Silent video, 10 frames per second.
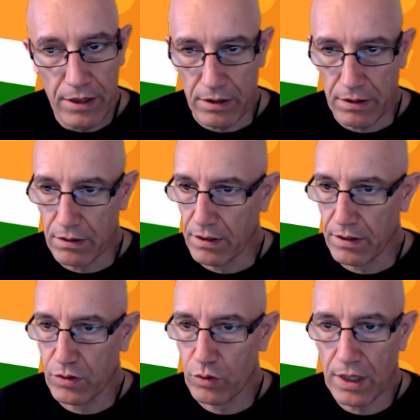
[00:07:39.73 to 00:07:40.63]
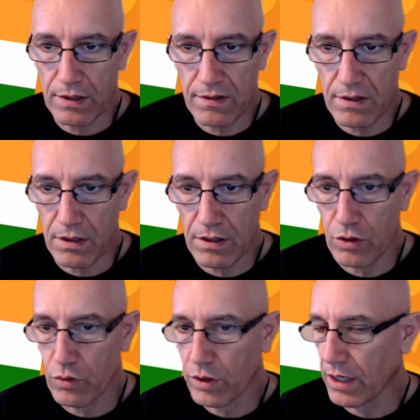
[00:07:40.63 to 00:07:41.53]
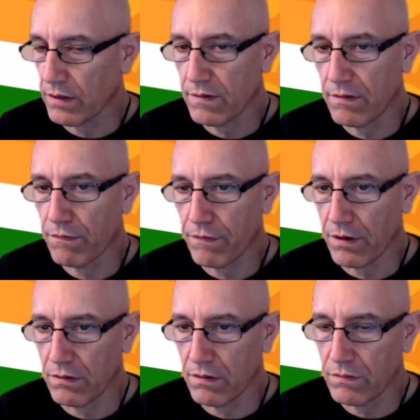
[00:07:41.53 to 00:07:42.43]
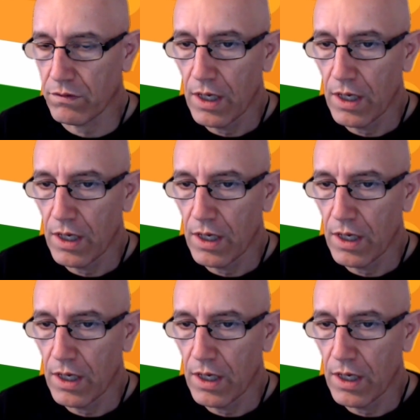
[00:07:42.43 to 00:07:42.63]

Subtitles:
As you can see, you can't defend it